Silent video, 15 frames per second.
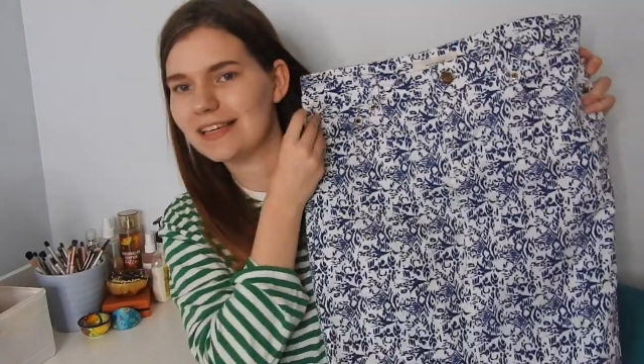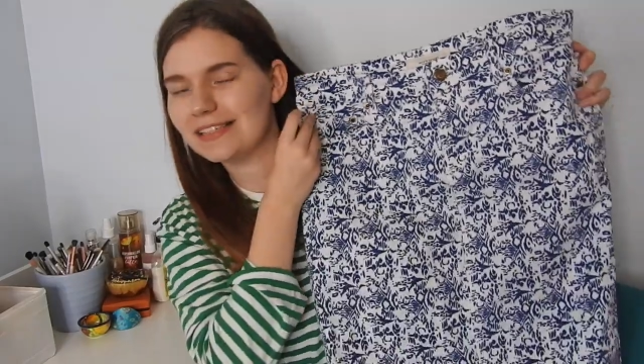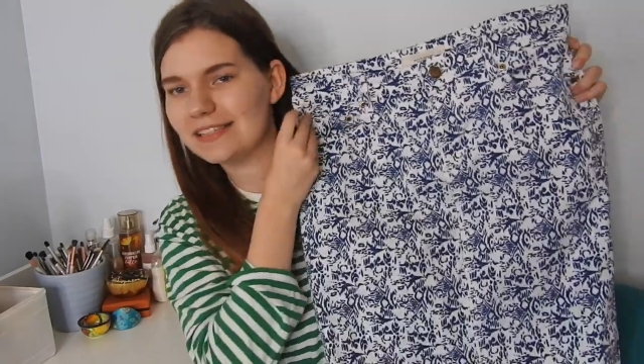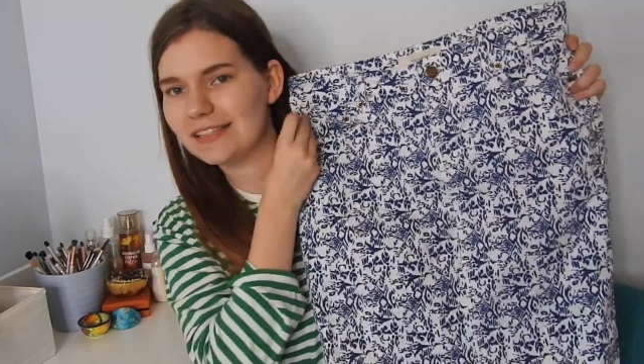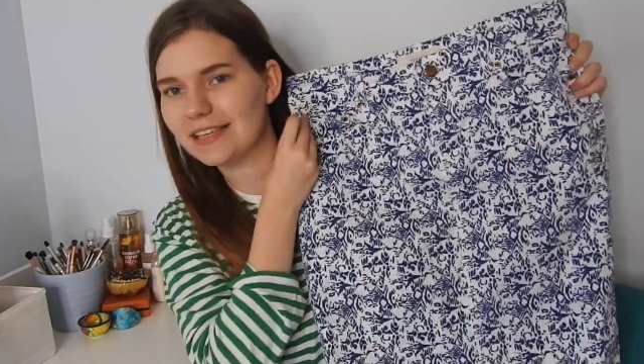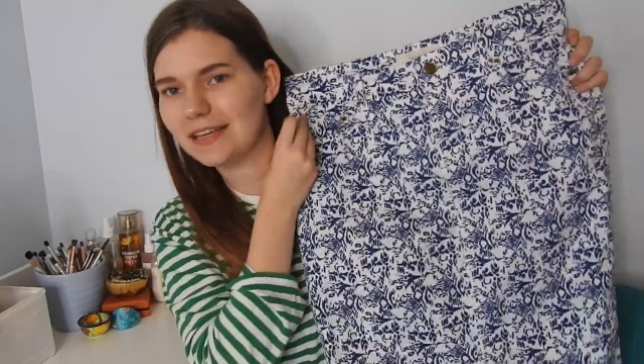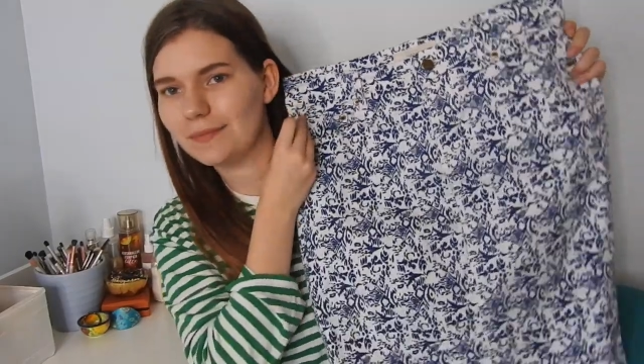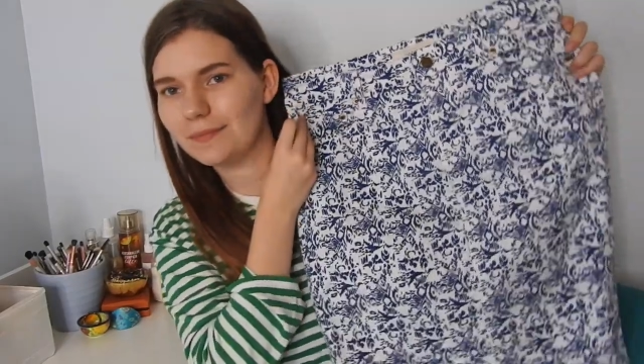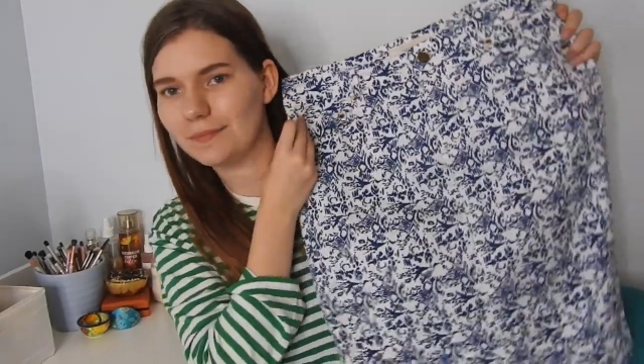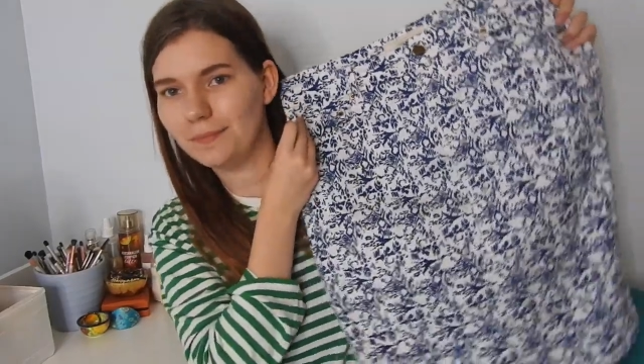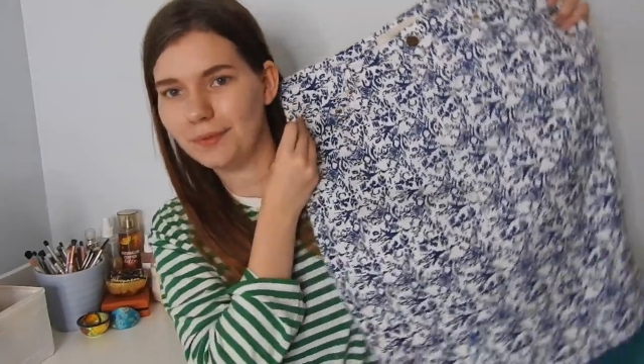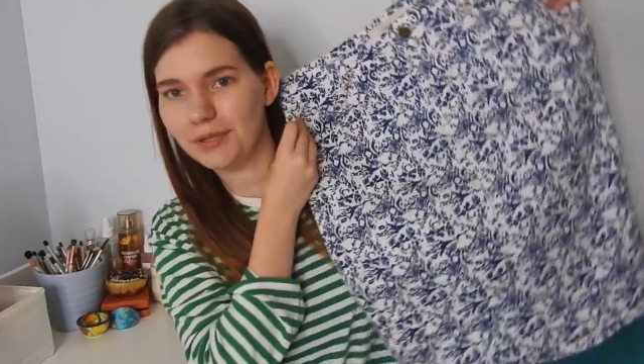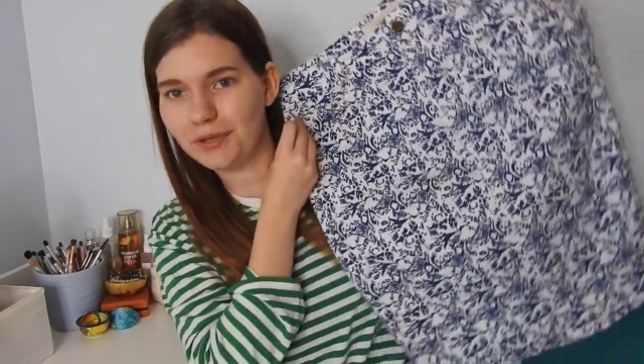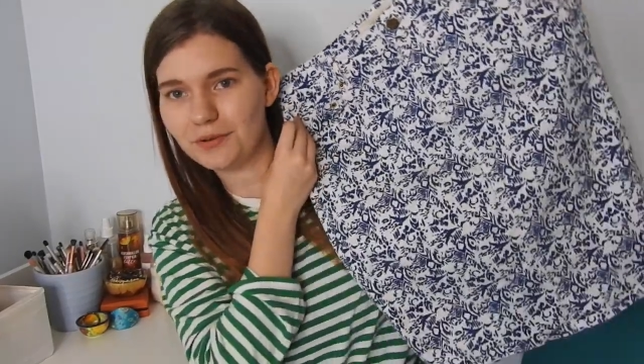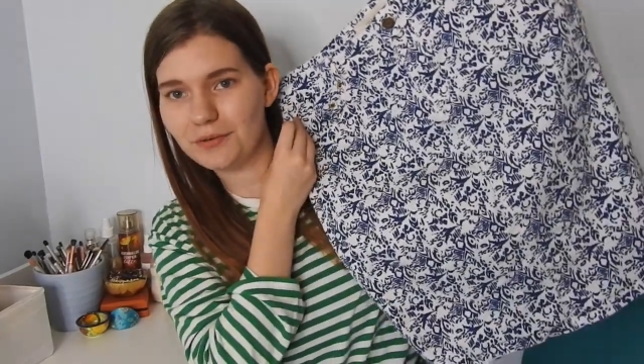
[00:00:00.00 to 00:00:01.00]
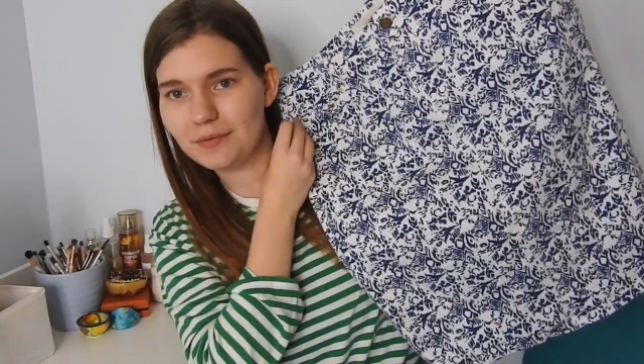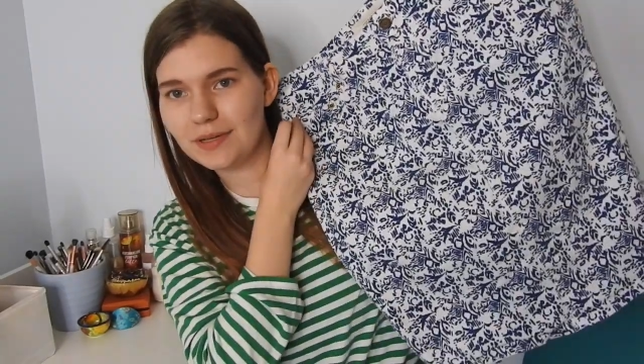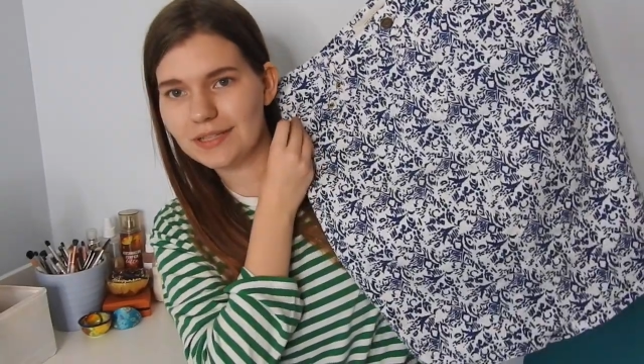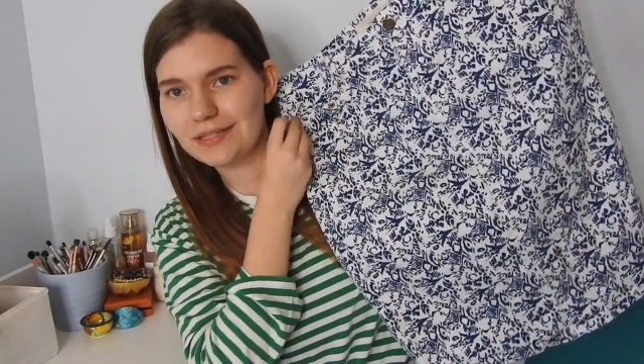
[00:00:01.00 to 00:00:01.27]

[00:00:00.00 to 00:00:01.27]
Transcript: this blue